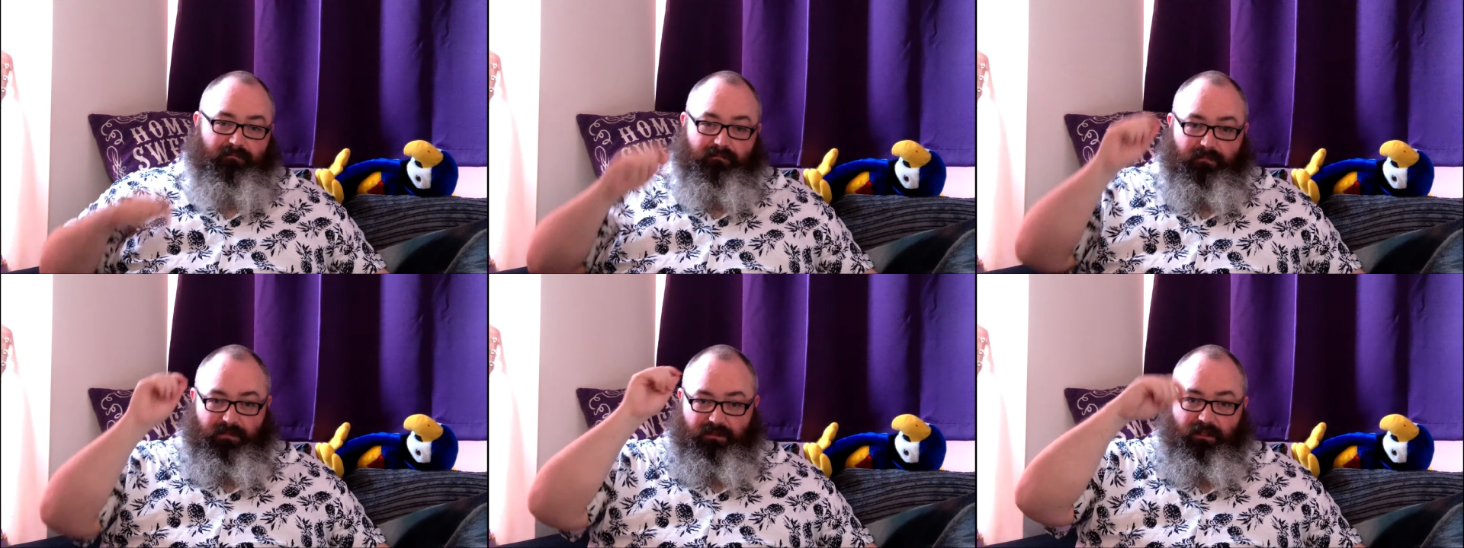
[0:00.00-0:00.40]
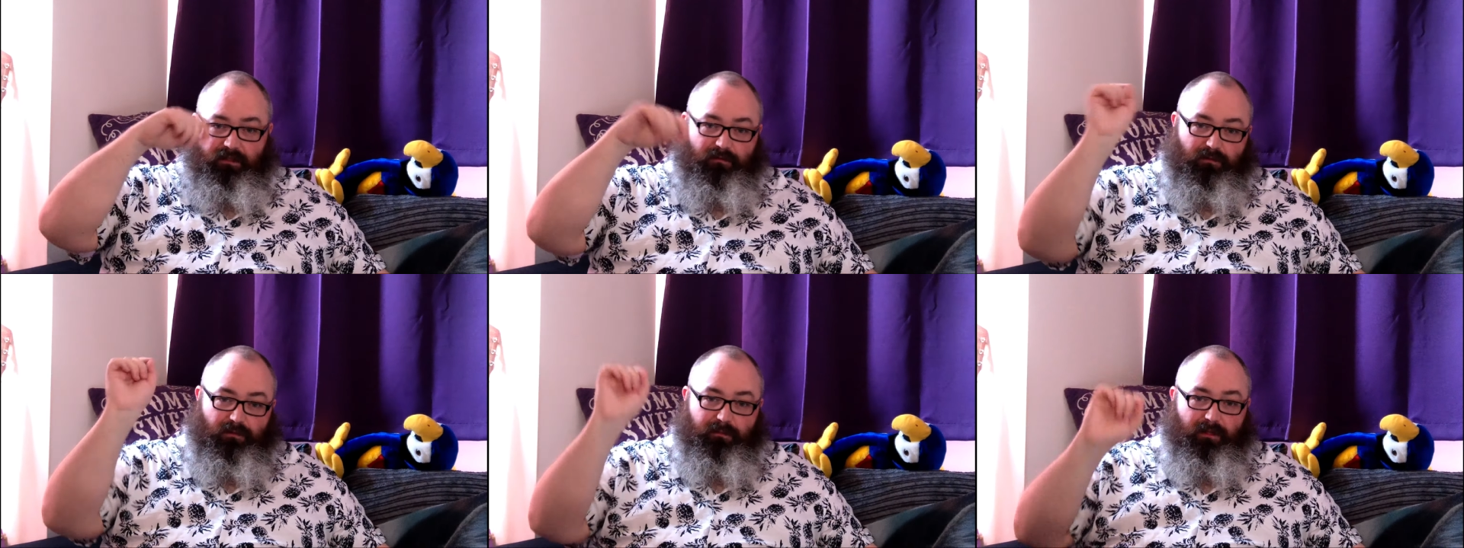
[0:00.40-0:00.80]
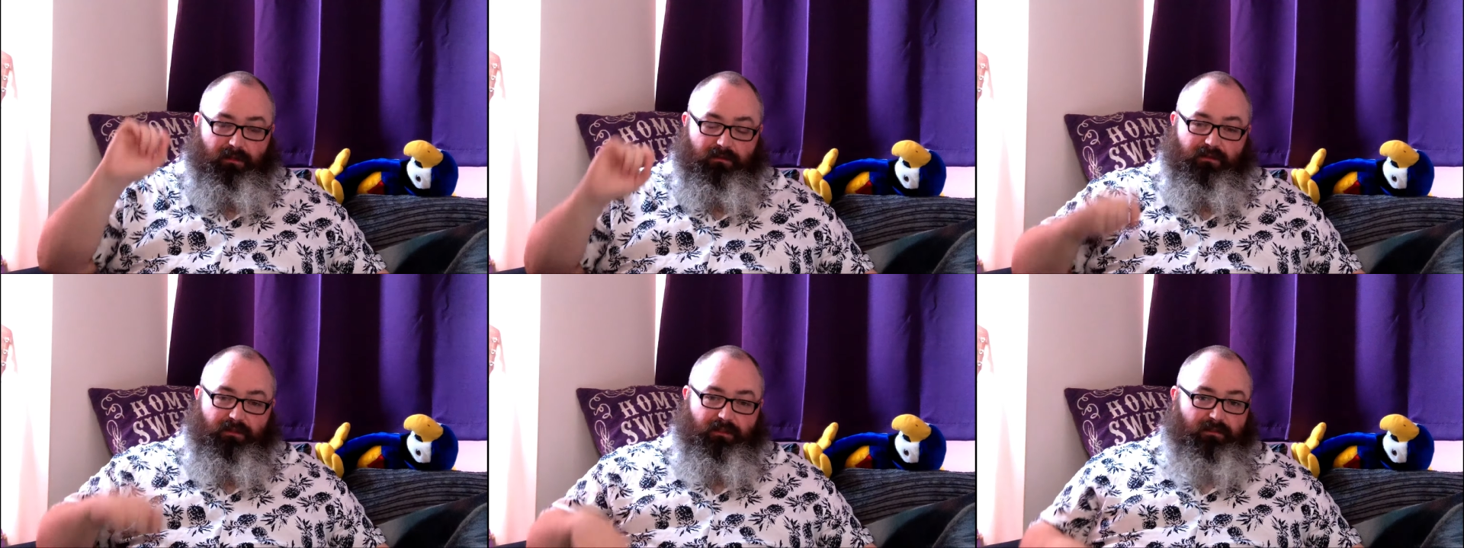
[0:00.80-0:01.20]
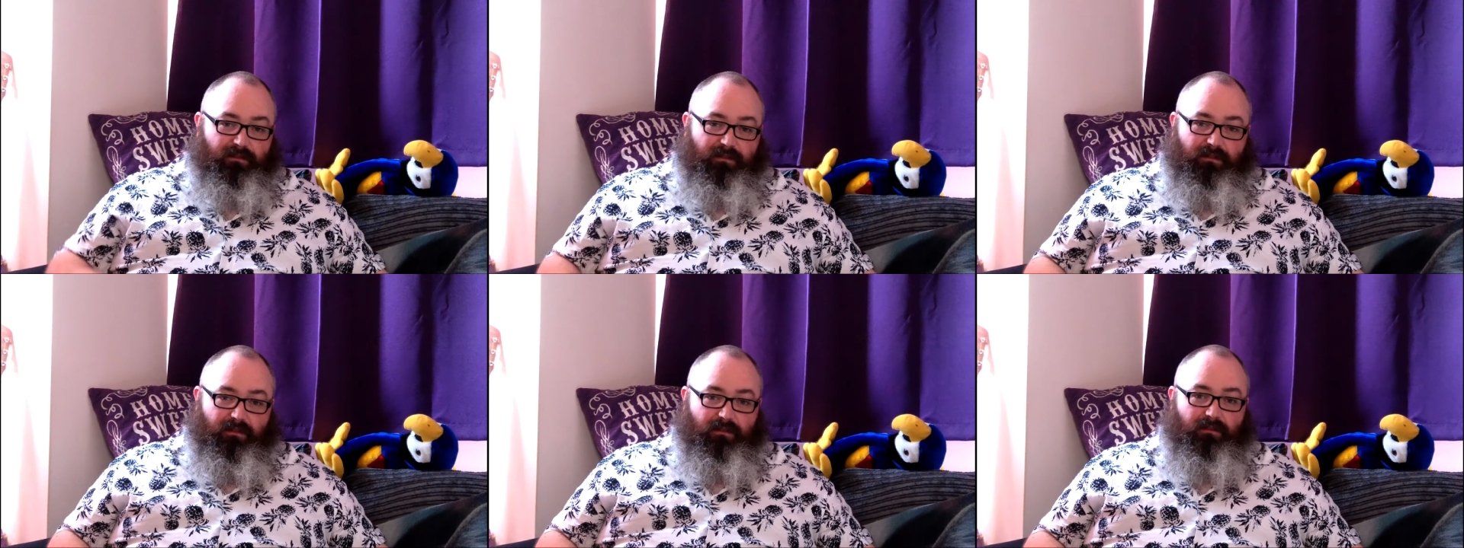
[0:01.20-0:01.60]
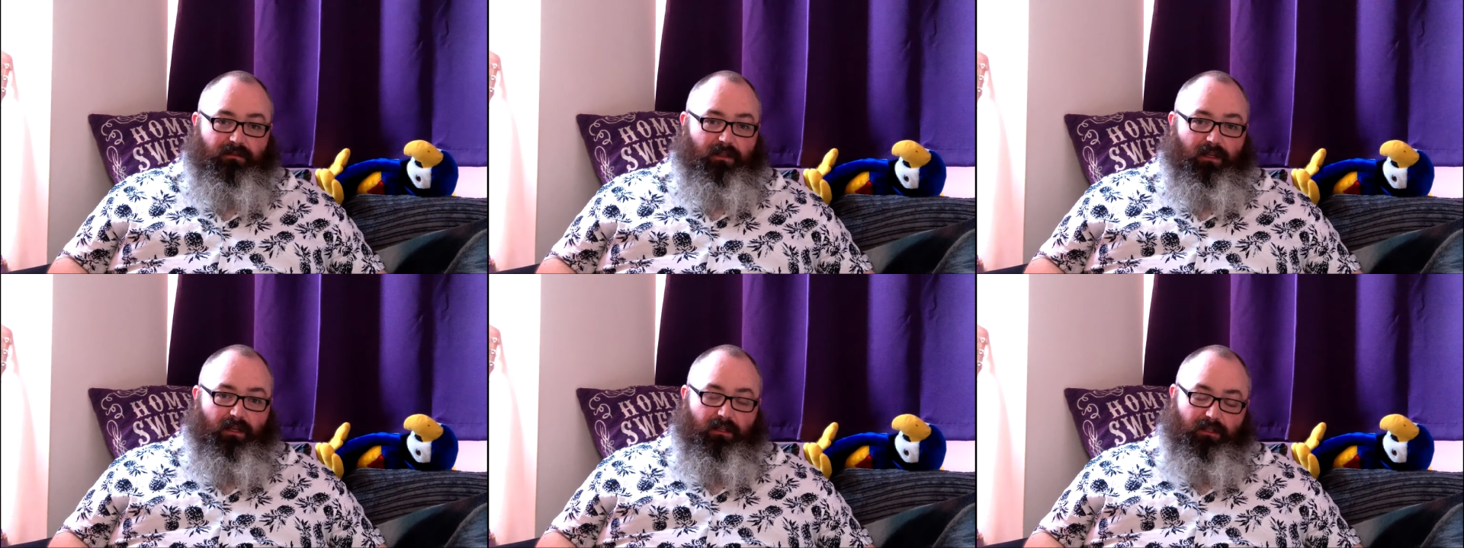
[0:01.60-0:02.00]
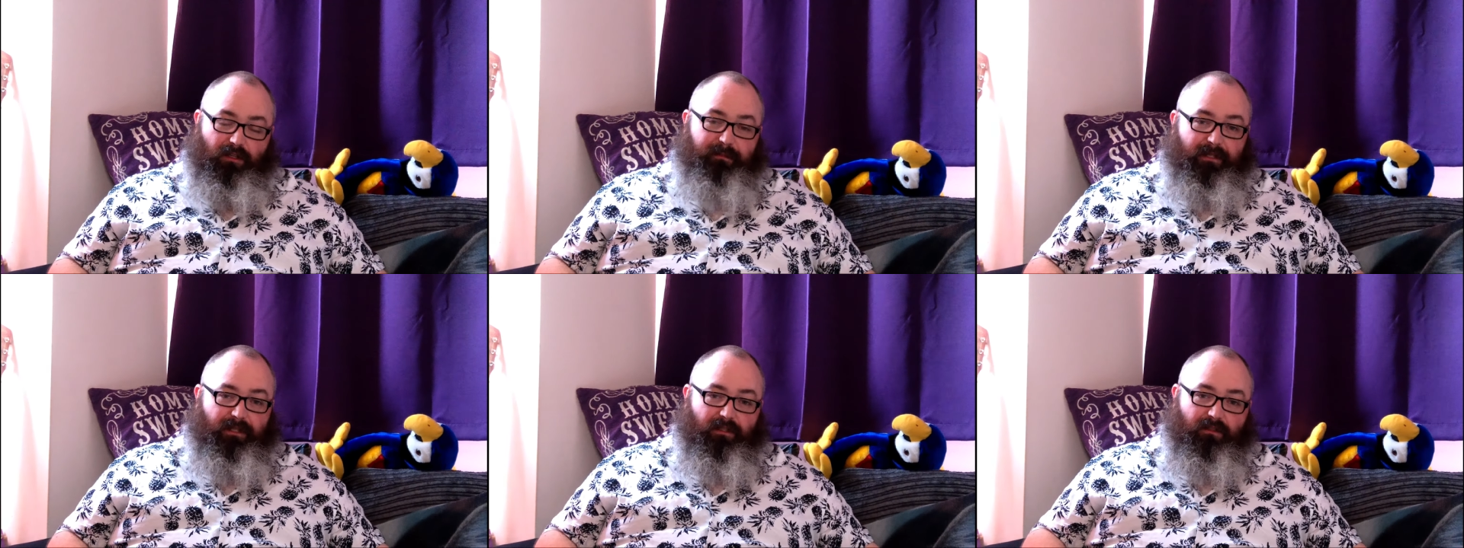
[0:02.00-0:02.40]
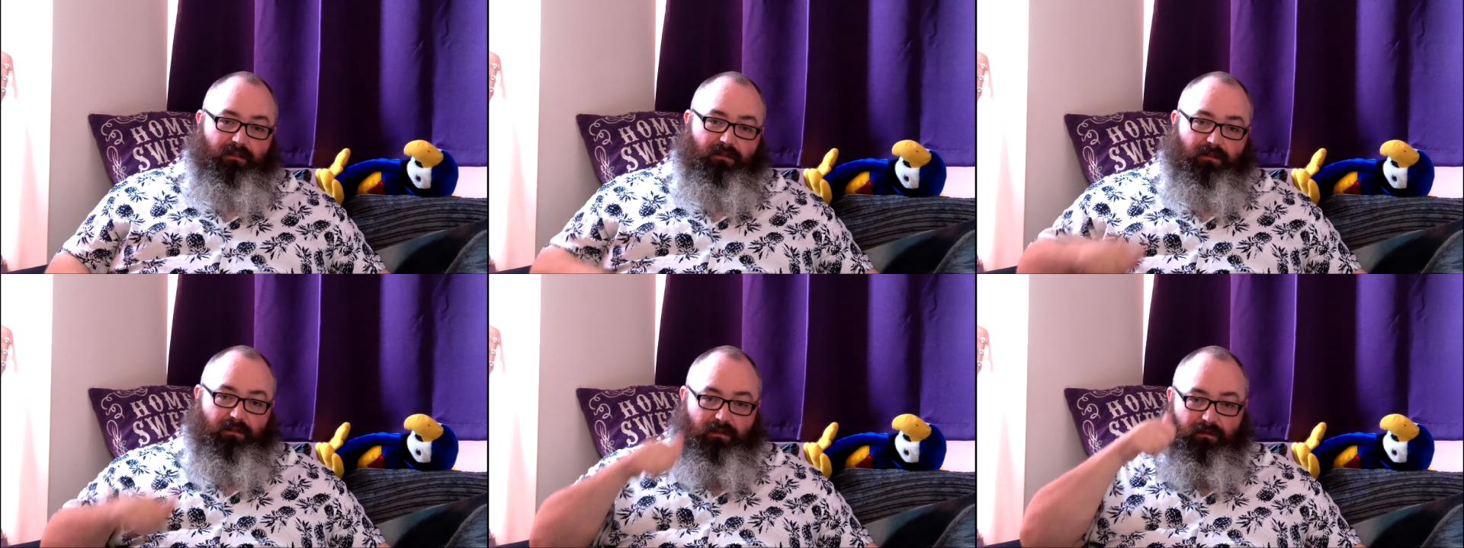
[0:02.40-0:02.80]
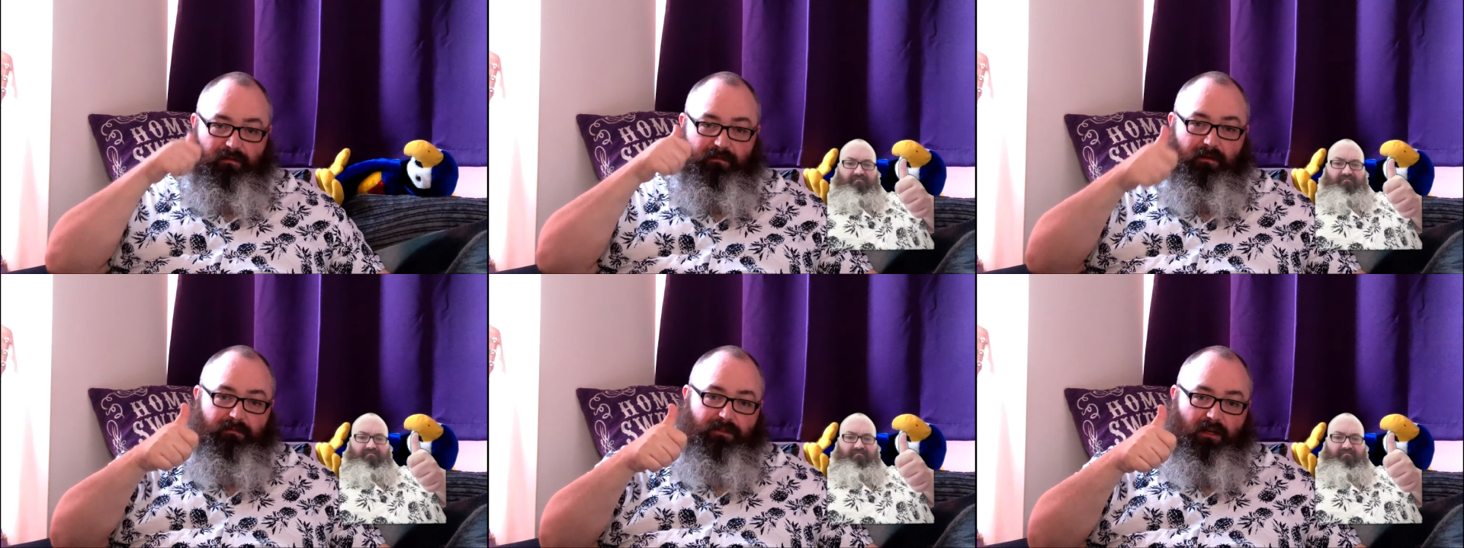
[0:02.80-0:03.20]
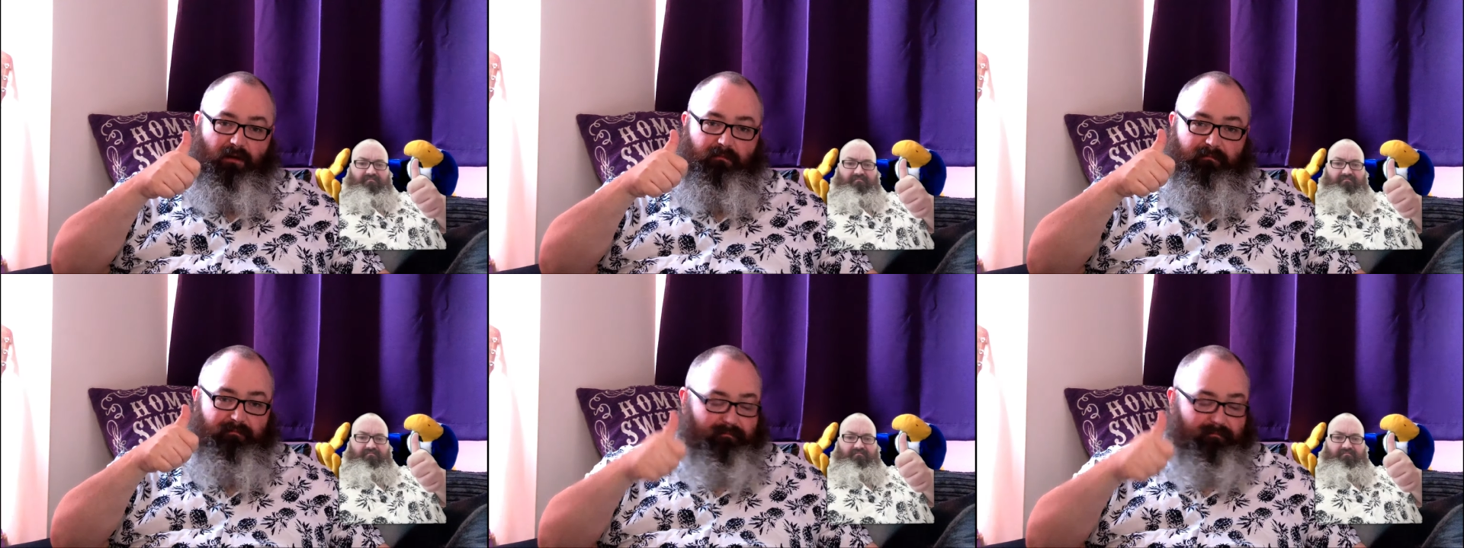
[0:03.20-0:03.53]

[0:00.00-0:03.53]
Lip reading: it's ticked all the boxes, so it could be good. Thumbs up.